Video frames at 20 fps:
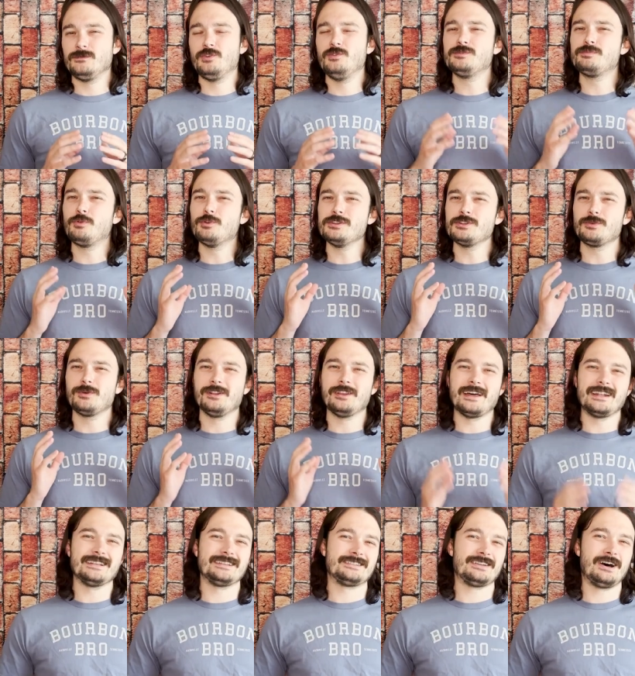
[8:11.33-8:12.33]
who's put into a
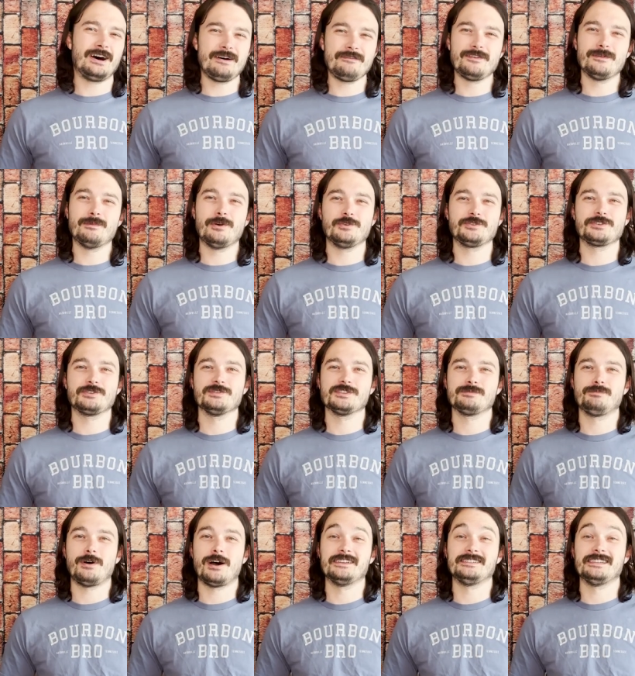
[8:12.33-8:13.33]
lot of tough emotional
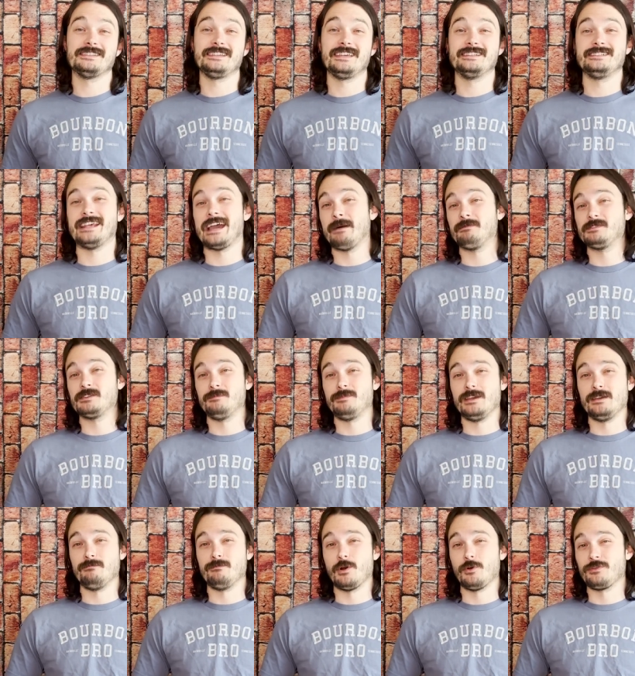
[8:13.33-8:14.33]
spots as he adapts to
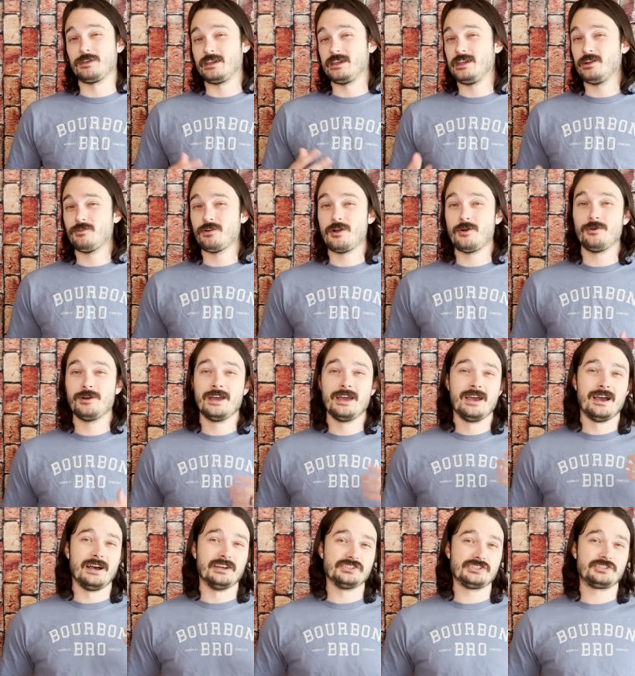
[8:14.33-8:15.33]
being both a hero,
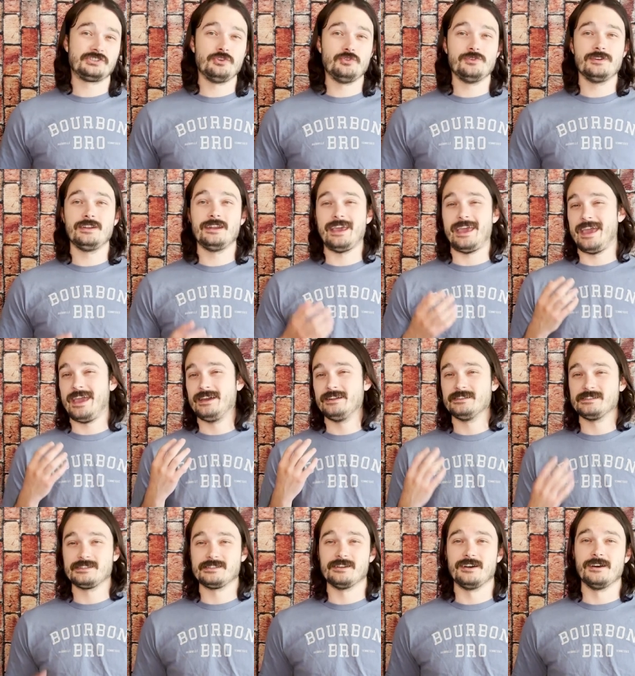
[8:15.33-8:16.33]
a student, and
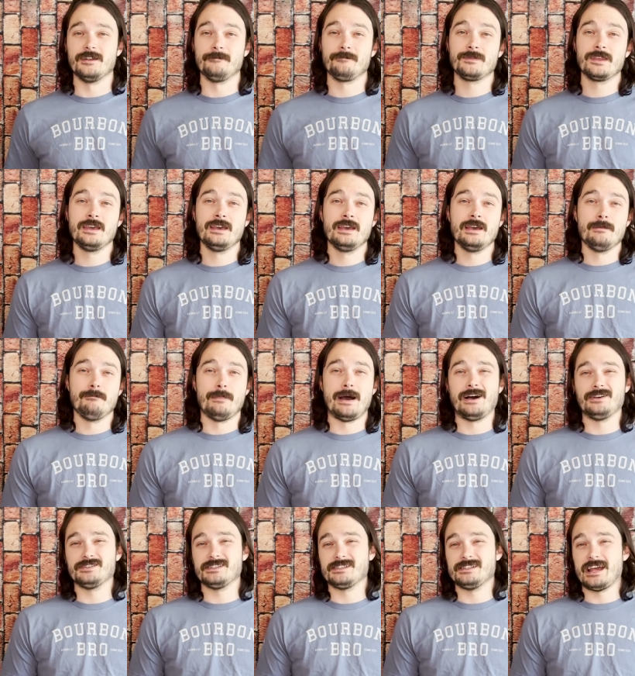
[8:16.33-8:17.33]
a son.
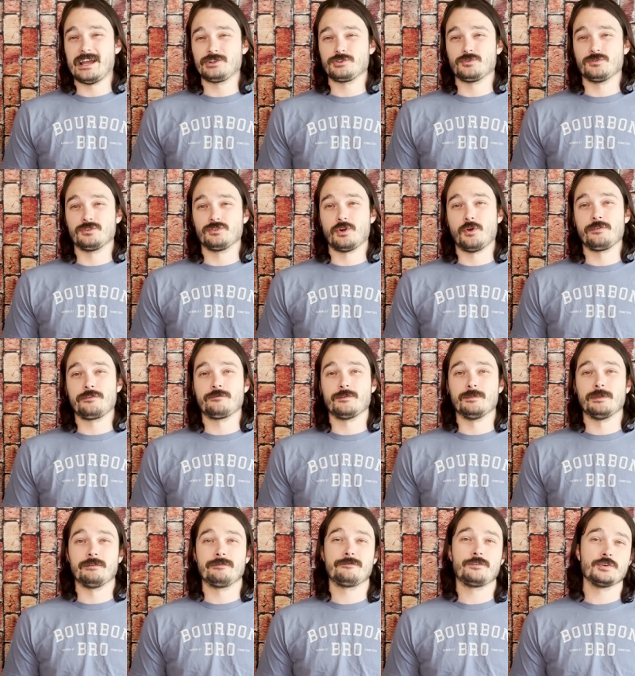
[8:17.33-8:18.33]
Miles' natural growth
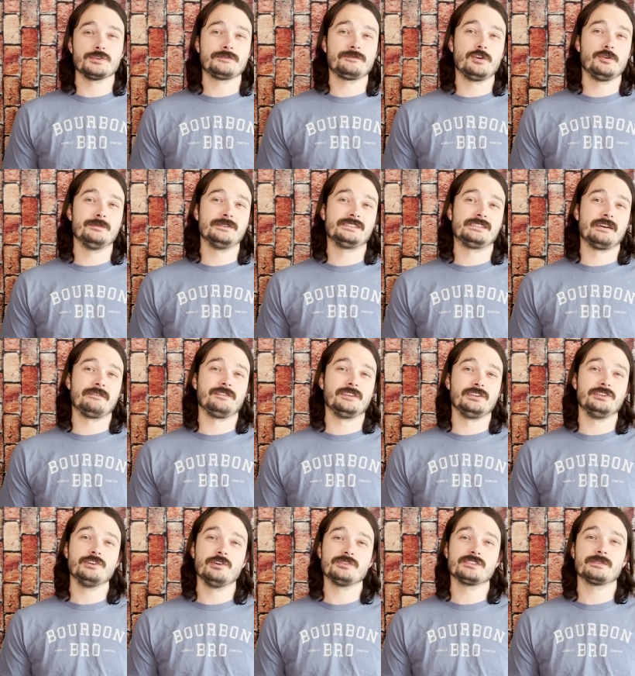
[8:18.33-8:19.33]
from the first film is
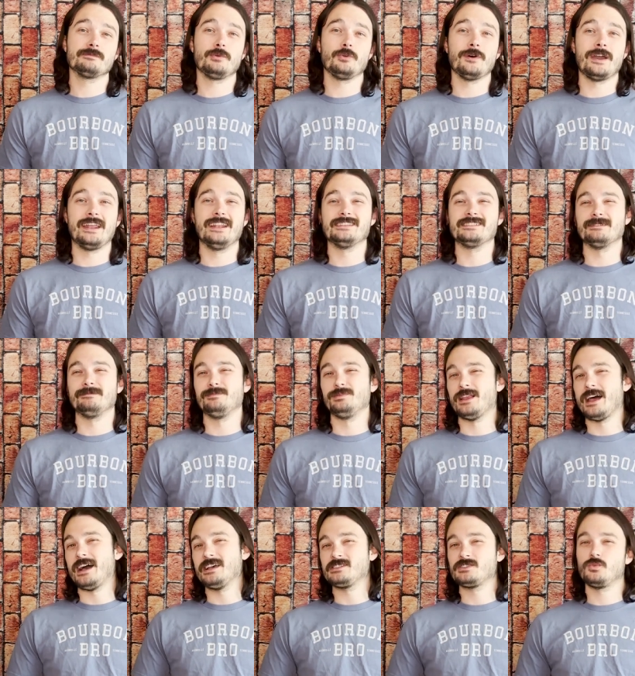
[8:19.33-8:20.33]
definitely noticeable, and it's a
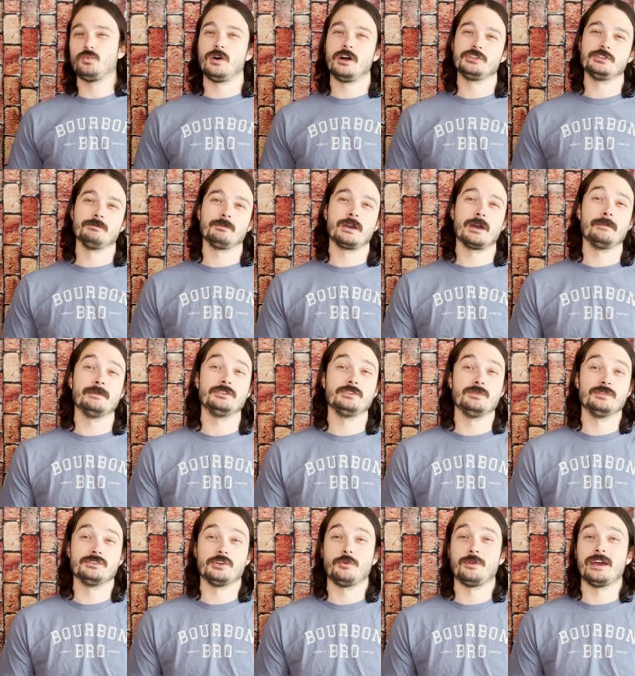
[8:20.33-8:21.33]
blast to watch him come
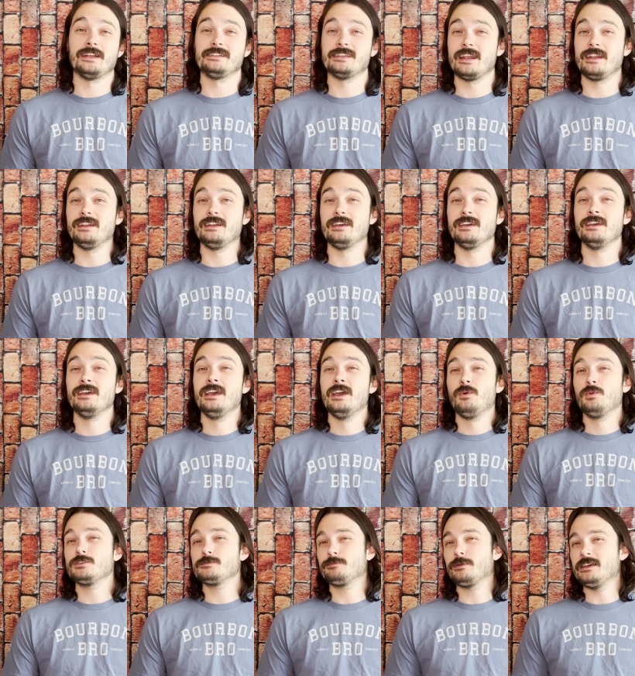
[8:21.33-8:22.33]
into his own identity,
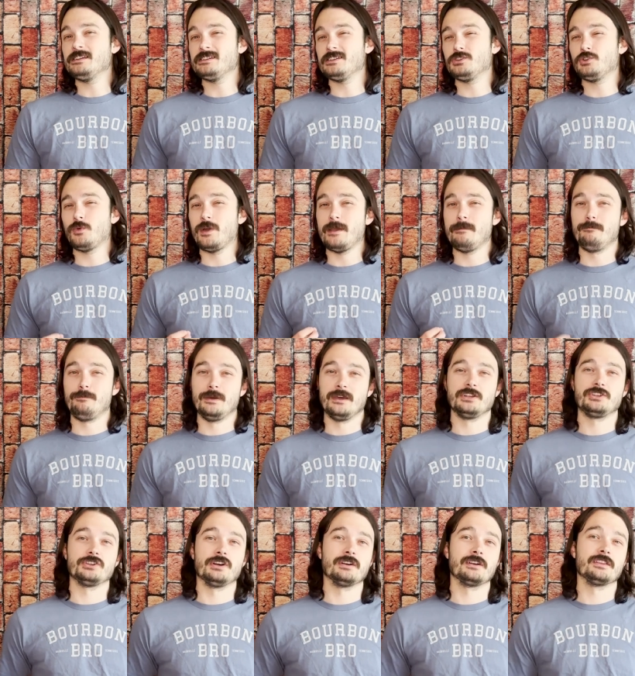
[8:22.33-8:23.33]
which plays into a
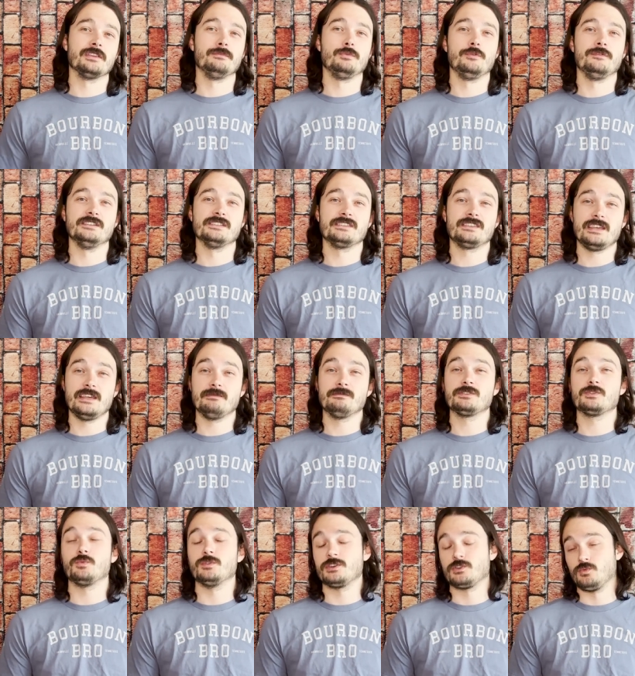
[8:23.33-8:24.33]
big chunk of the movie's
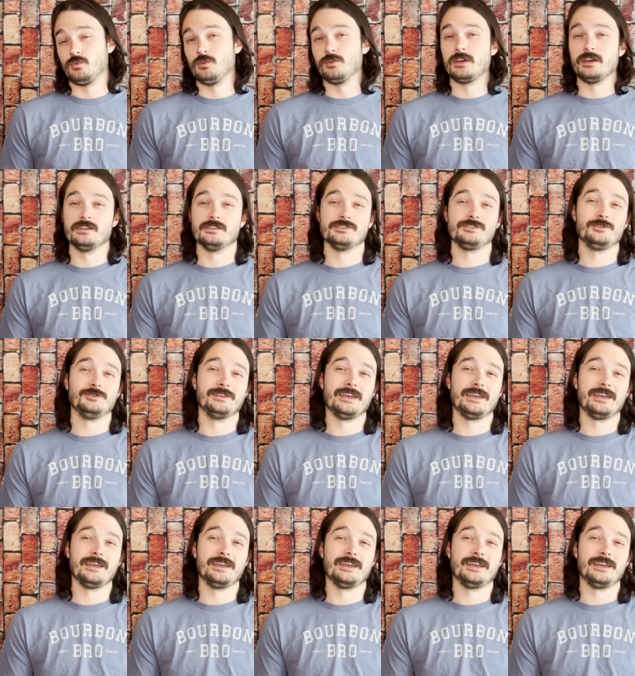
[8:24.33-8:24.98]
themes, which we'll get into